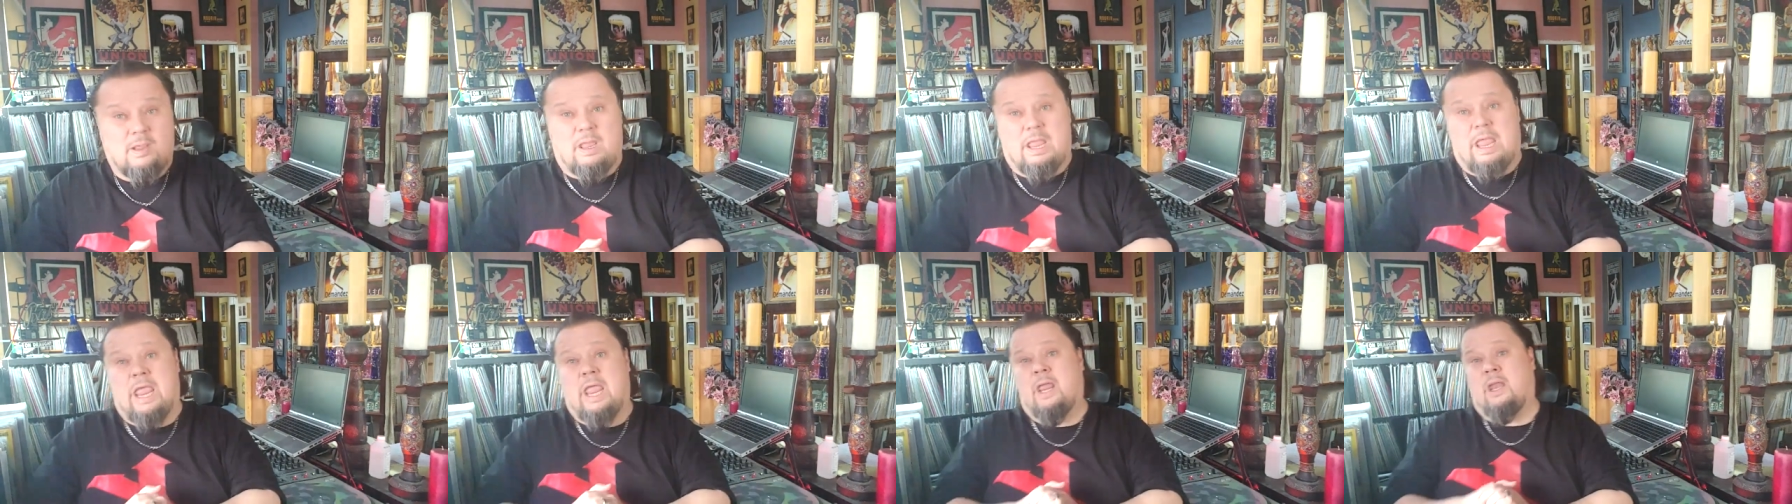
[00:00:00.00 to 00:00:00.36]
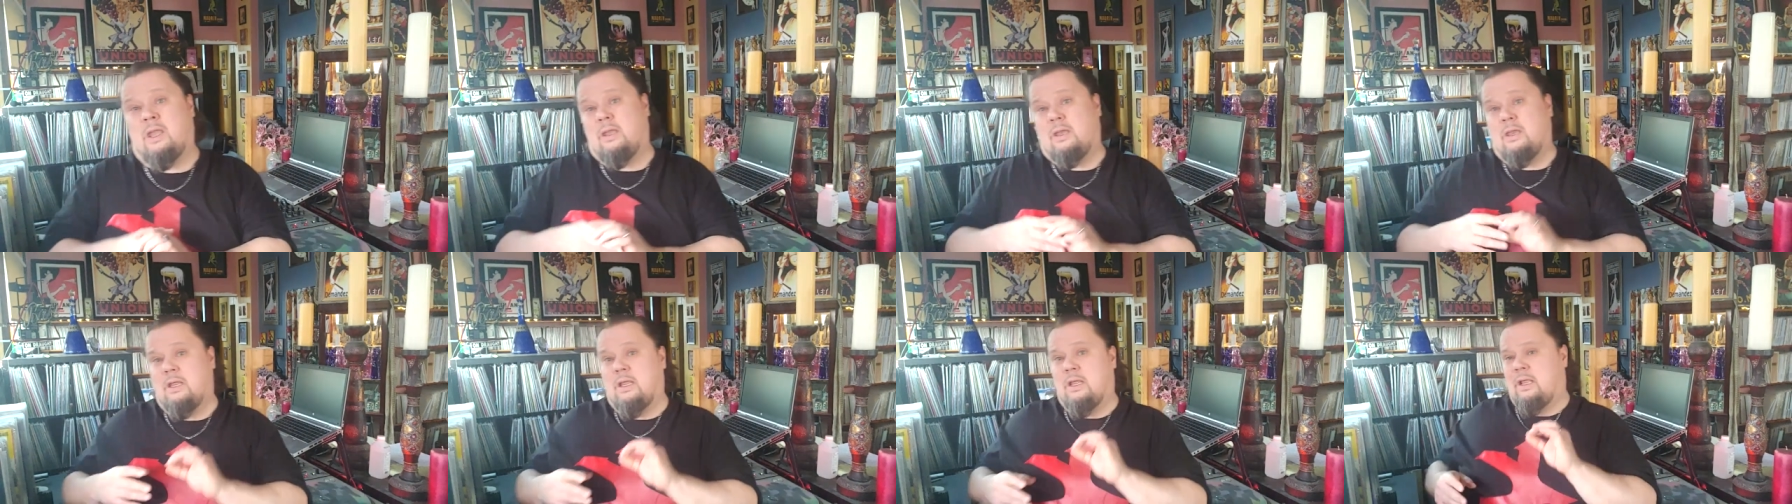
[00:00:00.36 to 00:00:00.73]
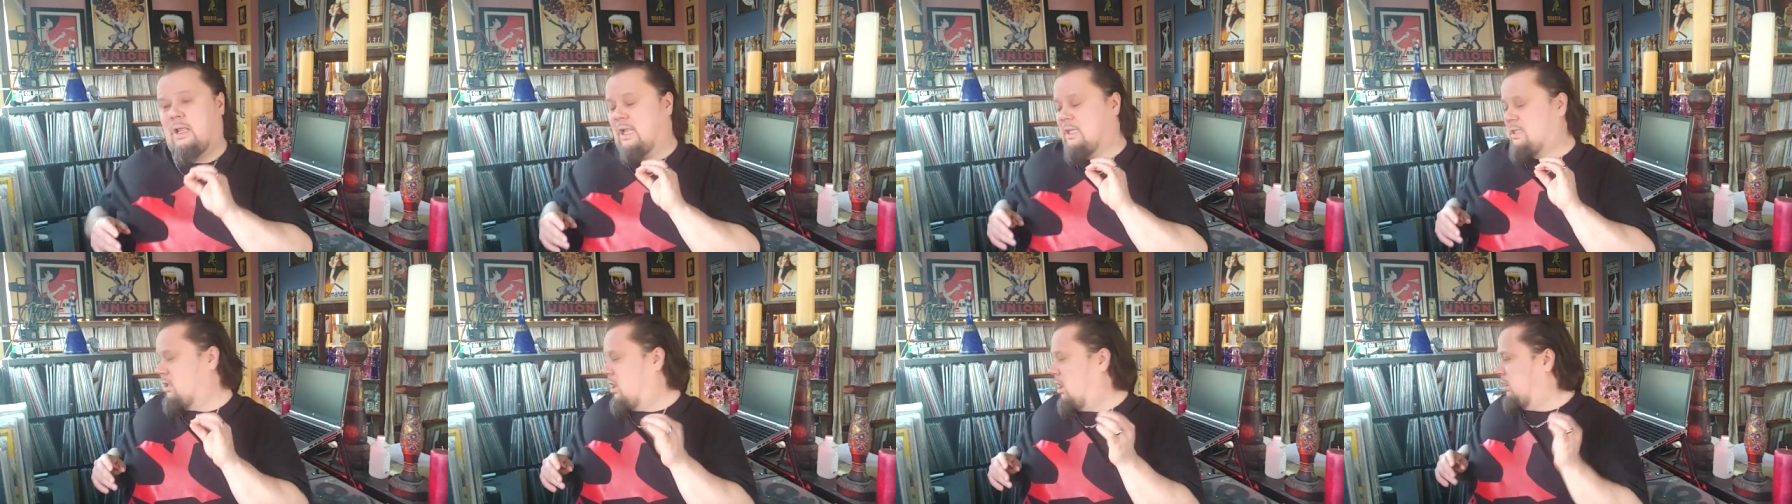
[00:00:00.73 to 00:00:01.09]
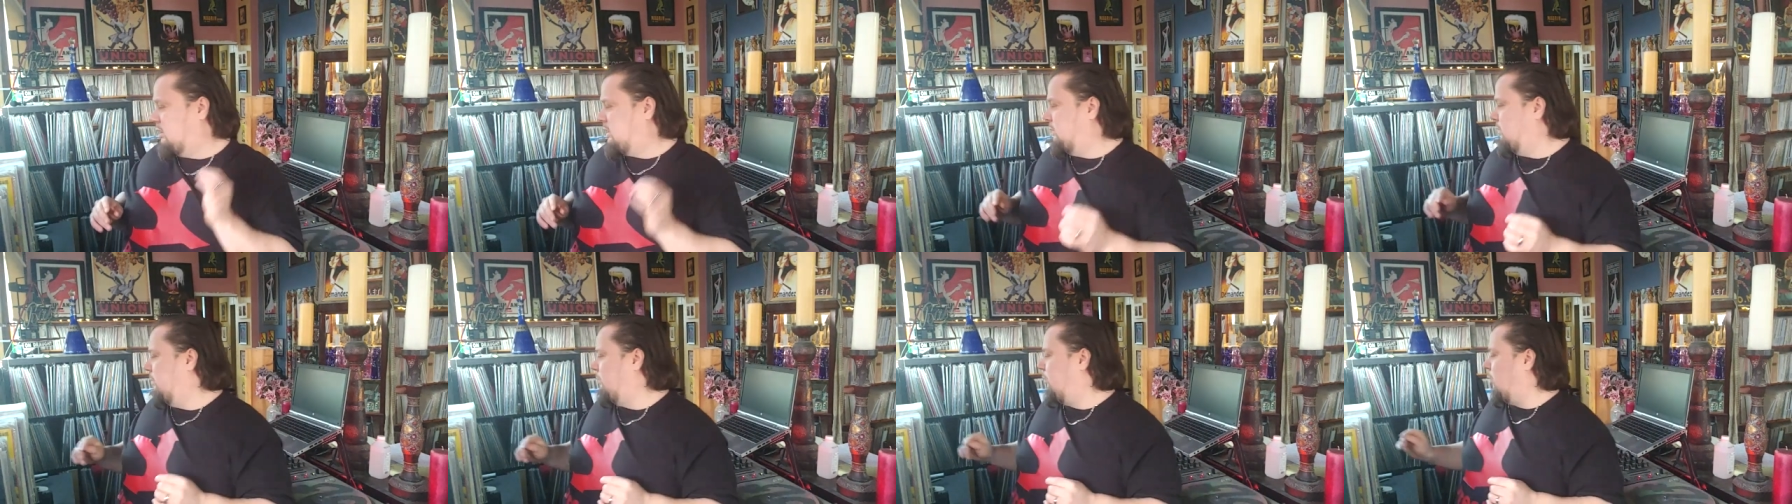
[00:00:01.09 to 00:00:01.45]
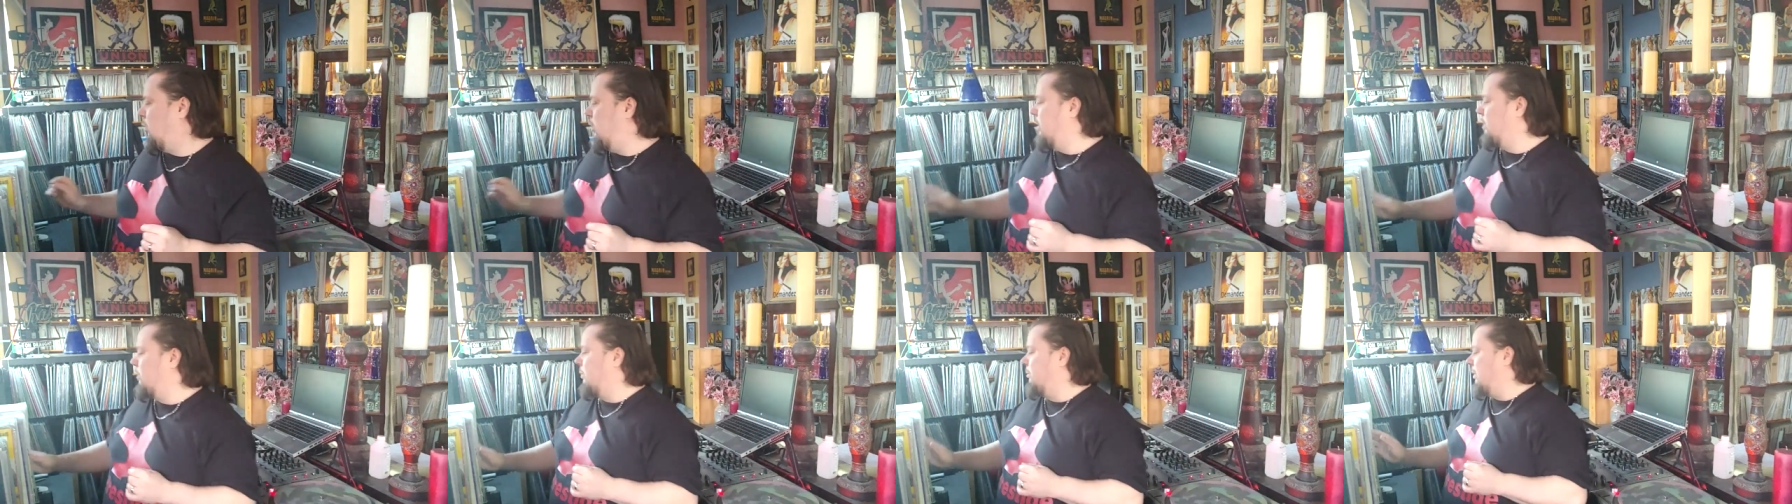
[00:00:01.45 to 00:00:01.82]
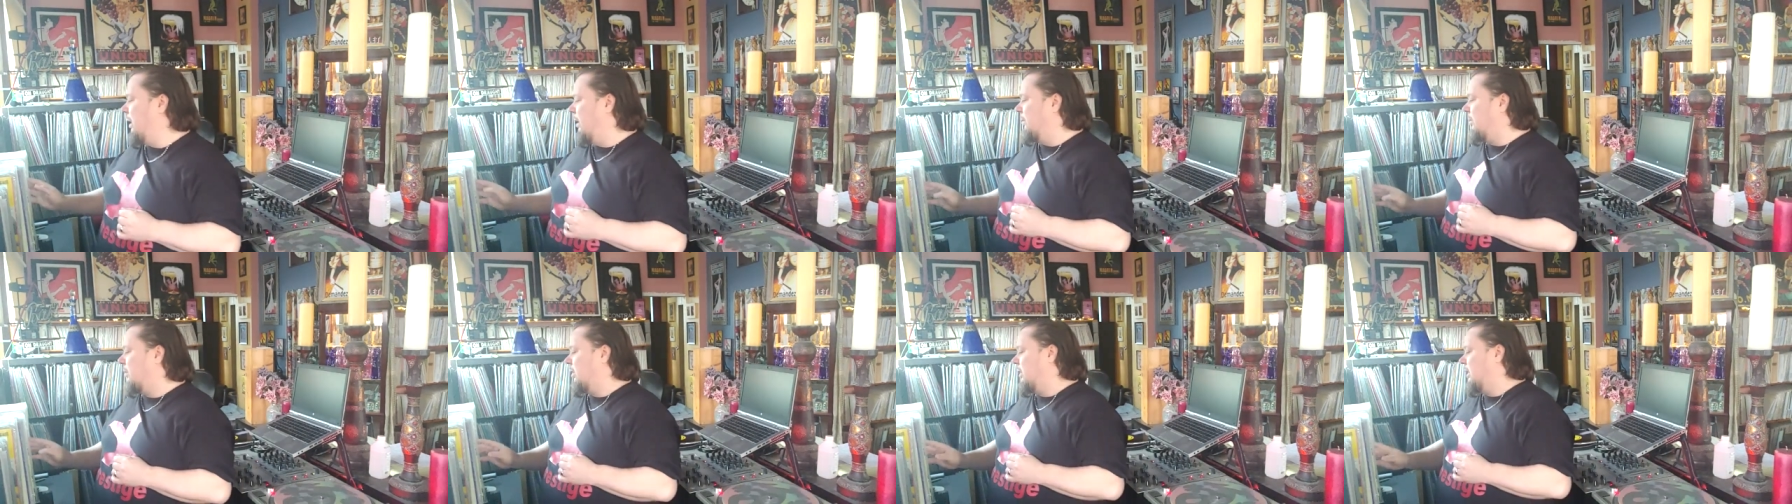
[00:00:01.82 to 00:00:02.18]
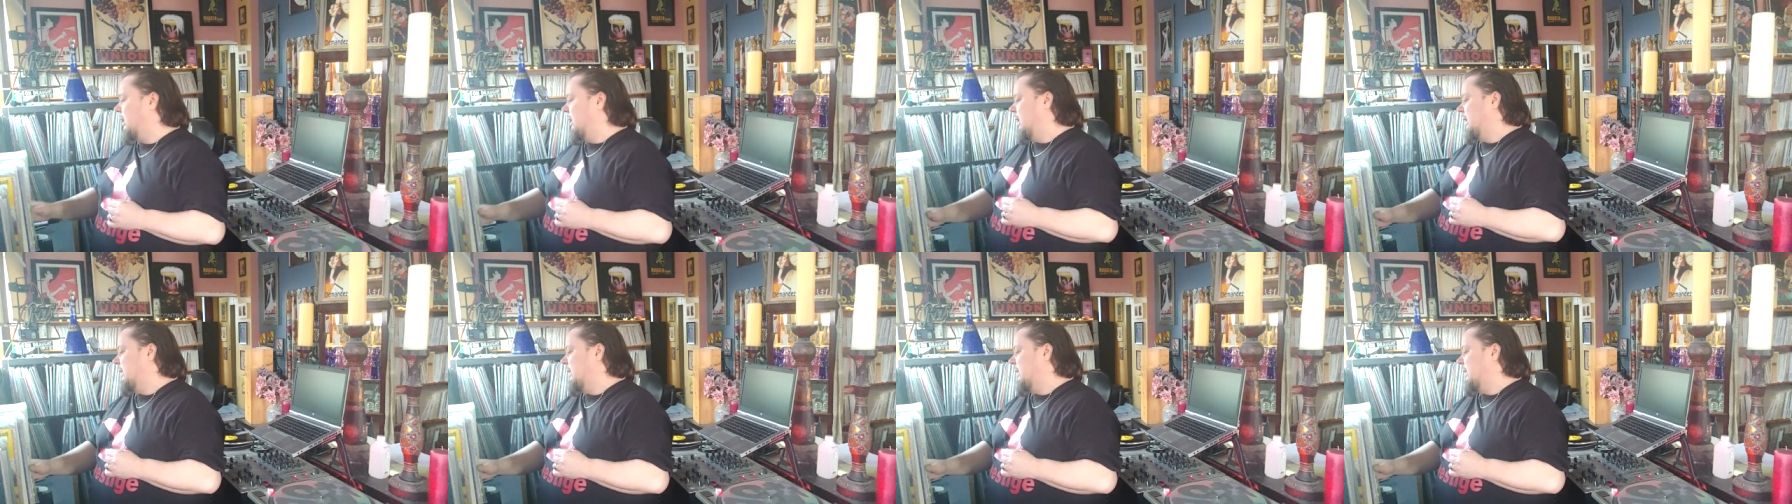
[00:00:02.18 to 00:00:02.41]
And it's also important to remember